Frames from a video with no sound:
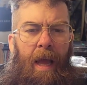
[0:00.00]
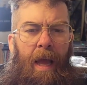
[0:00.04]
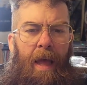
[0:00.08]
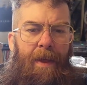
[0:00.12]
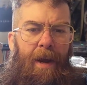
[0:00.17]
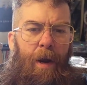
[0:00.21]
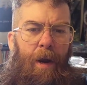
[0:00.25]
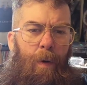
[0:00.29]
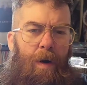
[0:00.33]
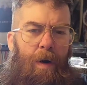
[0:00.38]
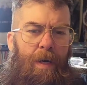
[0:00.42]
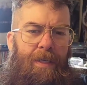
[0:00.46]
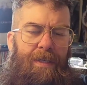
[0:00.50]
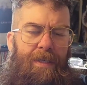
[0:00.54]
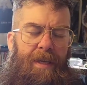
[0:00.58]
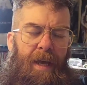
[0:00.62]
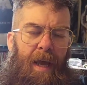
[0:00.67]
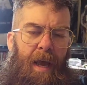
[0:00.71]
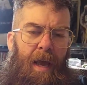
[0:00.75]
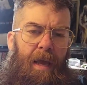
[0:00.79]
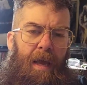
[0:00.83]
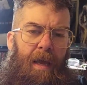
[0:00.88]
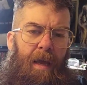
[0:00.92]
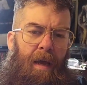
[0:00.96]
Then I want to
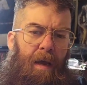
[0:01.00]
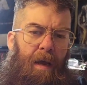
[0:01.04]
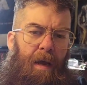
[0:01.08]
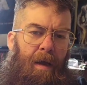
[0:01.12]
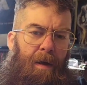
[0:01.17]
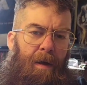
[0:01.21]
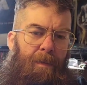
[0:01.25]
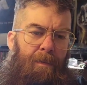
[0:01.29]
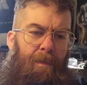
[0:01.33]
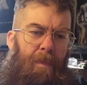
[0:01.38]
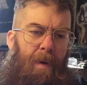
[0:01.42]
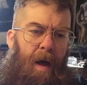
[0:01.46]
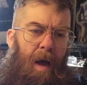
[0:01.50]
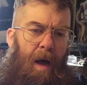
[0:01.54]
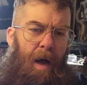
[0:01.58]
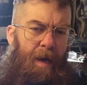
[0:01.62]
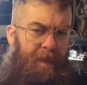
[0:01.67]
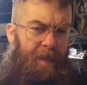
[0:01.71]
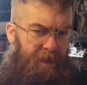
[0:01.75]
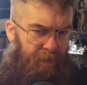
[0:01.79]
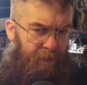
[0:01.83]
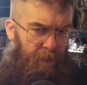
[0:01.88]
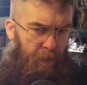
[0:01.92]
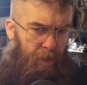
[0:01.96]
say
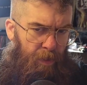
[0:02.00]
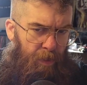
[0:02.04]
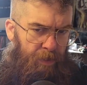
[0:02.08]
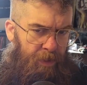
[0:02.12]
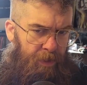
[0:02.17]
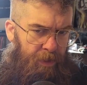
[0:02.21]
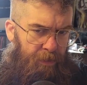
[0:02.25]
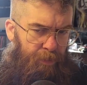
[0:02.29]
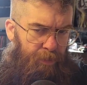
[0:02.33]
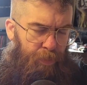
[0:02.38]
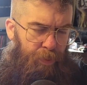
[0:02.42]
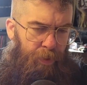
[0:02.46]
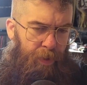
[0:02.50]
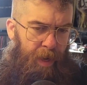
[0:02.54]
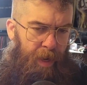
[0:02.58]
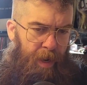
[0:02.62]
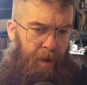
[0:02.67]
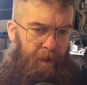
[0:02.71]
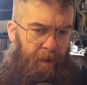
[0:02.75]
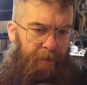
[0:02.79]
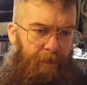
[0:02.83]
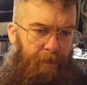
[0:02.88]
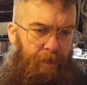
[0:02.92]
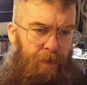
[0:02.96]
Osmos put
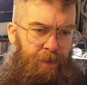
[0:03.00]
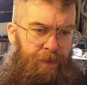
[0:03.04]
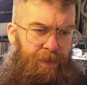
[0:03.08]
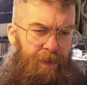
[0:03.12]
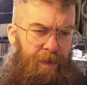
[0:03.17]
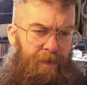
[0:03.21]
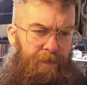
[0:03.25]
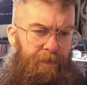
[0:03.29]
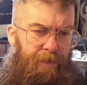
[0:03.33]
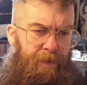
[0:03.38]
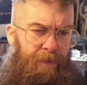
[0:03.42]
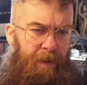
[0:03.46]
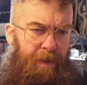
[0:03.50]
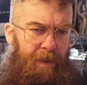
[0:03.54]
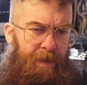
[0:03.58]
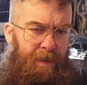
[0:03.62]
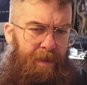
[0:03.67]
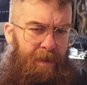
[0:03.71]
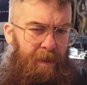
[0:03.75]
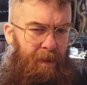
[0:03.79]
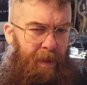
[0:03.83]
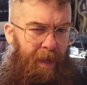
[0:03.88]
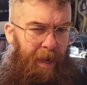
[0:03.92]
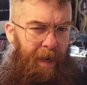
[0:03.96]
a version of
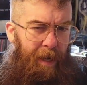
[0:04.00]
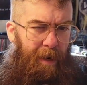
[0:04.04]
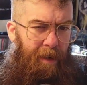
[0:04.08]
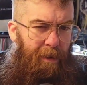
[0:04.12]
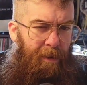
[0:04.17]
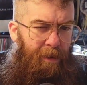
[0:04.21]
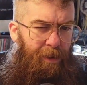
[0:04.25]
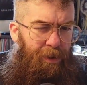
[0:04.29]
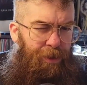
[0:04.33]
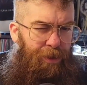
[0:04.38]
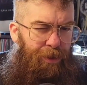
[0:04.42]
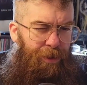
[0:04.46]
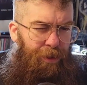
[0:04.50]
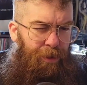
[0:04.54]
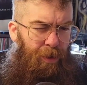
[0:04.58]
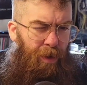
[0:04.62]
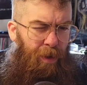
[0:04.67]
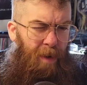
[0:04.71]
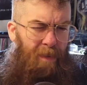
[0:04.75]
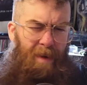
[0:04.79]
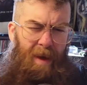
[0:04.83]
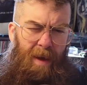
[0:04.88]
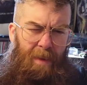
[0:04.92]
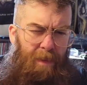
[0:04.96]
this later
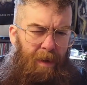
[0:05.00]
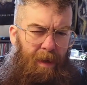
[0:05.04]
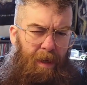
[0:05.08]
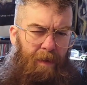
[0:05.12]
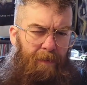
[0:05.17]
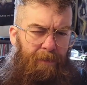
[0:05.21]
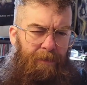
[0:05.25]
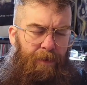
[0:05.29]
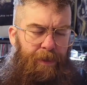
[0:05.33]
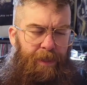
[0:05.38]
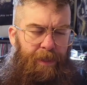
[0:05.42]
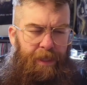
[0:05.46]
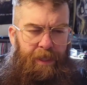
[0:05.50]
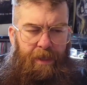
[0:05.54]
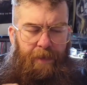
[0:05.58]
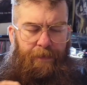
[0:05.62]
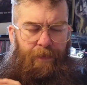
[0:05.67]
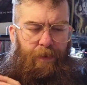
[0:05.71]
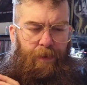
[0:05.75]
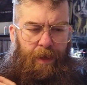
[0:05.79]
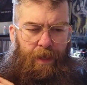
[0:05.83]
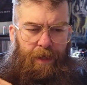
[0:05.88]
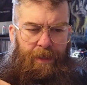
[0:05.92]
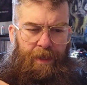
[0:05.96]
too. I might be confusing a
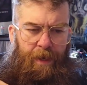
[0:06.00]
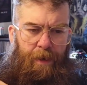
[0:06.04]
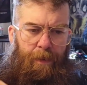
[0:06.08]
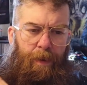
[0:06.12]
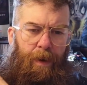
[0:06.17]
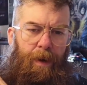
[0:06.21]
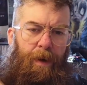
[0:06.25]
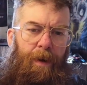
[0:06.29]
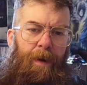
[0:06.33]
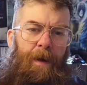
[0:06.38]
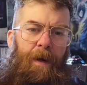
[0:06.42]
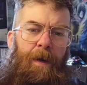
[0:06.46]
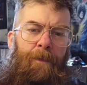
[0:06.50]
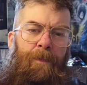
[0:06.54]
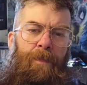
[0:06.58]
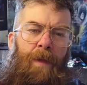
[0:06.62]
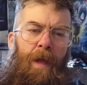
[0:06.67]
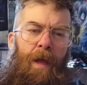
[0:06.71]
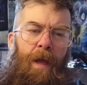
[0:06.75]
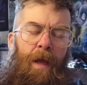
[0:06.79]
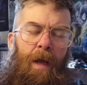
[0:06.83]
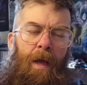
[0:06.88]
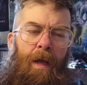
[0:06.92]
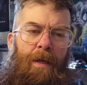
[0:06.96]
few things there, but
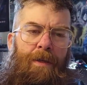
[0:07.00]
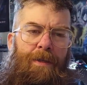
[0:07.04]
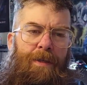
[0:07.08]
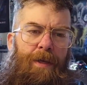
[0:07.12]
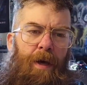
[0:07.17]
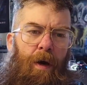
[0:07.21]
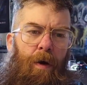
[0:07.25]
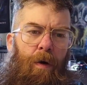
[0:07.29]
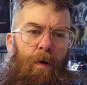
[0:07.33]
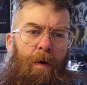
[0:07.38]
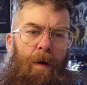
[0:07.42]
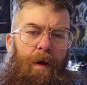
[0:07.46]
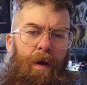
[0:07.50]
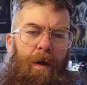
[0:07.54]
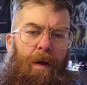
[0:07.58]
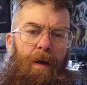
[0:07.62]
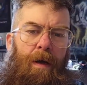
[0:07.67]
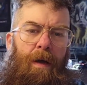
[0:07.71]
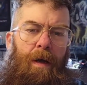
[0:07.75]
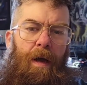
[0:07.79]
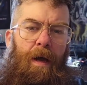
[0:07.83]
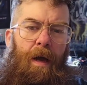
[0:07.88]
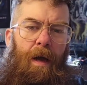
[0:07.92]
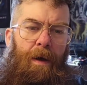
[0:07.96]
so
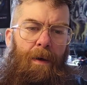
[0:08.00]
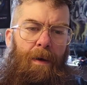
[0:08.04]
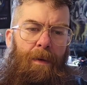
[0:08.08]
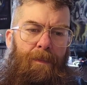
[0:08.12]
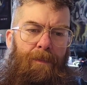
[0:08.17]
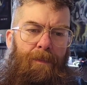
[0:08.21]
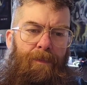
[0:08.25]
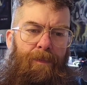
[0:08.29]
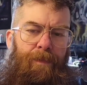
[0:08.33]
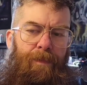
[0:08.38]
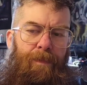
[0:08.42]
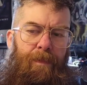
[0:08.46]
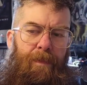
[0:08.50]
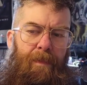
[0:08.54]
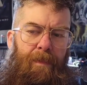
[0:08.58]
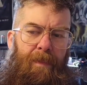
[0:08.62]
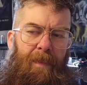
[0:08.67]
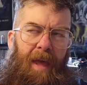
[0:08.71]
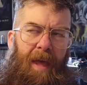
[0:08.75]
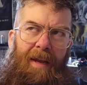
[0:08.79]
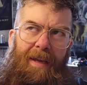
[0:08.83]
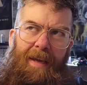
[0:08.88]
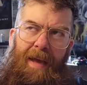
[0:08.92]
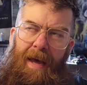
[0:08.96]

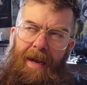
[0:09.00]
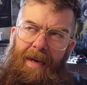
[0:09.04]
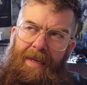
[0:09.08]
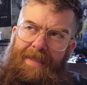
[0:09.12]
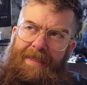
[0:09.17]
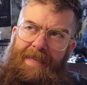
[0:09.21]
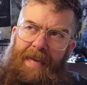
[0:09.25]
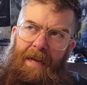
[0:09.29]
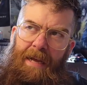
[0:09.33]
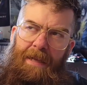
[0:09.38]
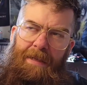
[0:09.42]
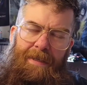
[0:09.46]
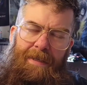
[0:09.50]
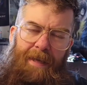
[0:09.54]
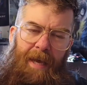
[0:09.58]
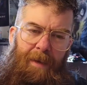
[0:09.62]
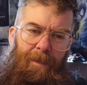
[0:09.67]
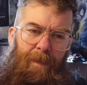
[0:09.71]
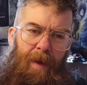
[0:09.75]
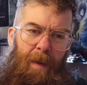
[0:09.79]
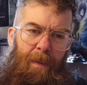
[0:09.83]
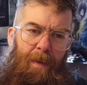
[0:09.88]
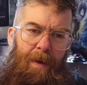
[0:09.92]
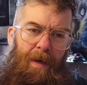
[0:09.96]
it kind of sounds
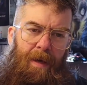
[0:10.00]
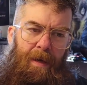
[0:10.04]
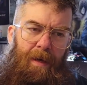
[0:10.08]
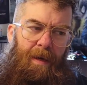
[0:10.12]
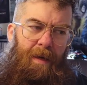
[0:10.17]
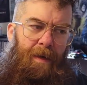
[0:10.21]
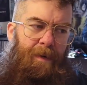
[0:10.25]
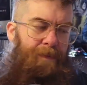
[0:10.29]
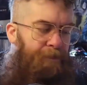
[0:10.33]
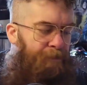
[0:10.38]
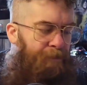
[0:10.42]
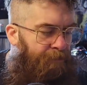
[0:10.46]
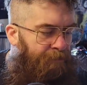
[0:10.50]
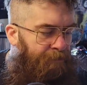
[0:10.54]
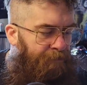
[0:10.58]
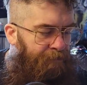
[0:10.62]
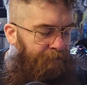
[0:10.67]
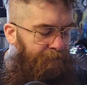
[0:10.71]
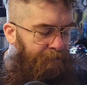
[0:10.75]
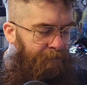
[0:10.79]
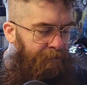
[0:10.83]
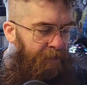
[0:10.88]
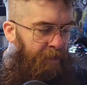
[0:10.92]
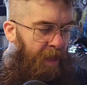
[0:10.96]
like maybe a
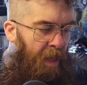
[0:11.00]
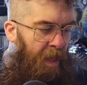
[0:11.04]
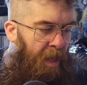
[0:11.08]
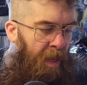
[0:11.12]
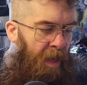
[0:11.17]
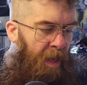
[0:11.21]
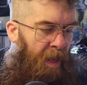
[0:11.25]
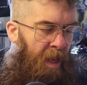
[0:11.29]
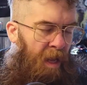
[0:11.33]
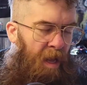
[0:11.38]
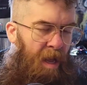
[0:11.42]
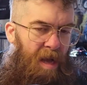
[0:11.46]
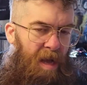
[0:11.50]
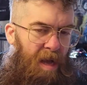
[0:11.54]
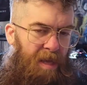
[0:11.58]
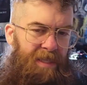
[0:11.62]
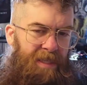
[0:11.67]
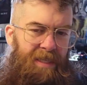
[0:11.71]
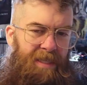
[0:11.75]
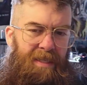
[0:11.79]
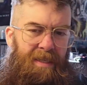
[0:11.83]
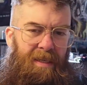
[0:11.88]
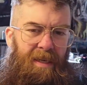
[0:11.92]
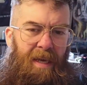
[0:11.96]

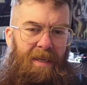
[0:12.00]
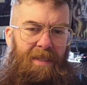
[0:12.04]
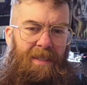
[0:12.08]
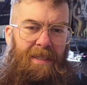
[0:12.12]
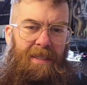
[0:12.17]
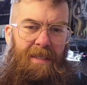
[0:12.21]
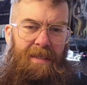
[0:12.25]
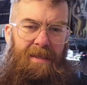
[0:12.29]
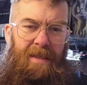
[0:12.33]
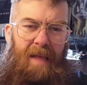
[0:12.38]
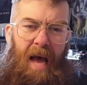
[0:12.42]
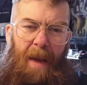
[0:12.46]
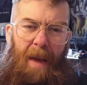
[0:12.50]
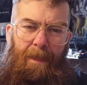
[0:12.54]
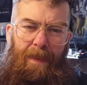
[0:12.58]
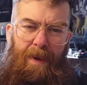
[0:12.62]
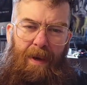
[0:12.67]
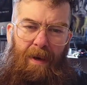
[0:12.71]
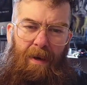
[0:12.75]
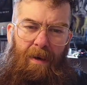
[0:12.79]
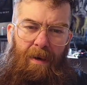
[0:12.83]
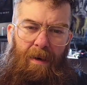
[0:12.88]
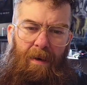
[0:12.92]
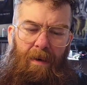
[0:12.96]

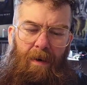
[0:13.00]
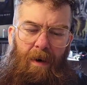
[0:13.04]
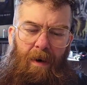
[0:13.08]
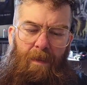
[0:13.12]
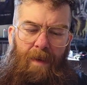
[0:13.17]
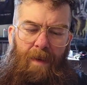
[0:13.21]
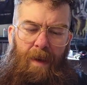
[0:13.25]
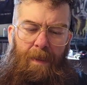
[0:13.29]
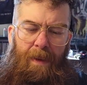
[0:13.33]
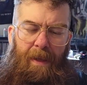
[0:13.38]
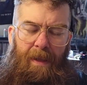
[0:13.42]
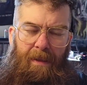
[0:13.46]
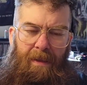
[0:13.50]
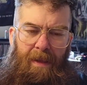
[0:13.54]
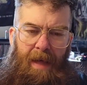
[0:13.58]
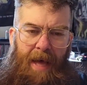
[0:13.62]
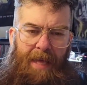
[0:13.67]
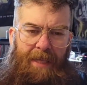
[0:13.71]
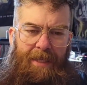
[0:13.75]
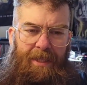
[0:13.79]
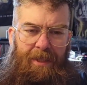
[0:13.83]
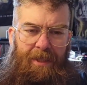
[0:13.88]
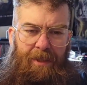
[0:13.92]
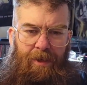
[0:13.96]
sloppier or maybe
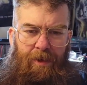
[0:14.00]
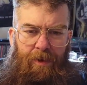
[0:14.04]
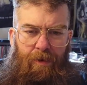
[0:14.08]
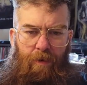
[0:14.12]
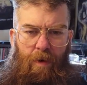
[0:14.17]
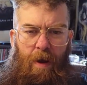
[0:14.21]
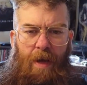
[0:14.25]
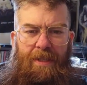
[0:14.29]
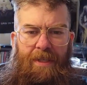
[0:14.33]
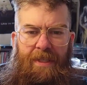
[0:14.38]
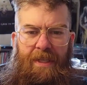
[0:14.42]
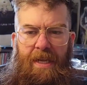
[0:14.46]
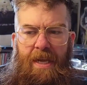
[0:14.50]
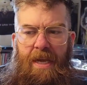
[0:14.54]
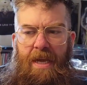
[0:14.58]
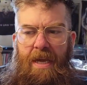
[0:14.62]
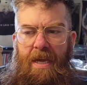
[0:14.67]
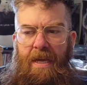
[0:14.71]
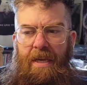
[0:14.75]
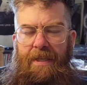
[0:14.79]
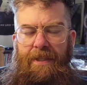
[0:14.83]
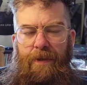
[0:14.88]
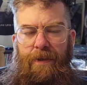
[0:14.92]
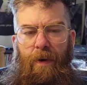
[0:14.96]
less
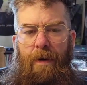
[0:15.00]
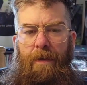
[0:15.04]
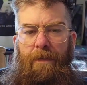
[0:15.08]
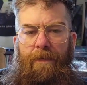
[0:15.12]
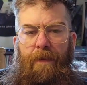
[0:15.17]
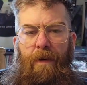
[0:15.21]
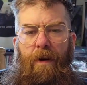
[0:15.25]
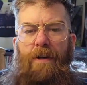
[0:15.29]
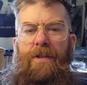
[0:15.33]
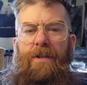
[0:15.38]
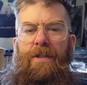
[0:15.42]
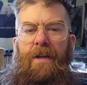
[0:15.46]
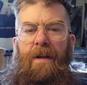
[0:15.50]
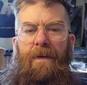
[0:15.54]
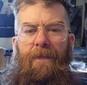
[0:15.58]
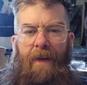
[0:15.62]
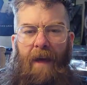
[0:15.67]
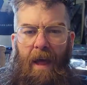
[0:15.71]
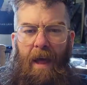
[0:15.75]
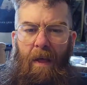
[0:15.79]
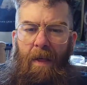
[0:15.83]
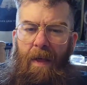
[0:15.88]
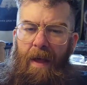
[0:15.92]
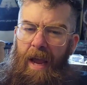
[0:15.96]
crusty sort of version of
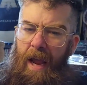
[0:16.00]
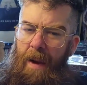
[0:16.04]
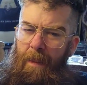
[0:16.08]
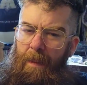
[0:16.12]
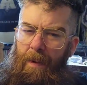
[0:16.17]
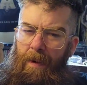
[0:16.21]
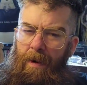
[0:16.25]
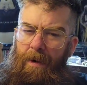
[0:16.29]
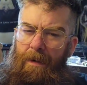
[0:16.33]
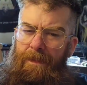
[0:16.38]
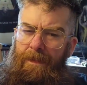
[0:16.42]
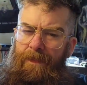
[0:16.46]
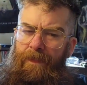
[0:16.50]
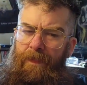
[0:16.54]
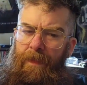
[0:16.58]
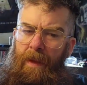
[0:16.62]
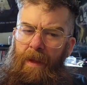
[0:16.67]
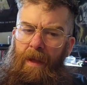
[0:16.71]
Hellhammer.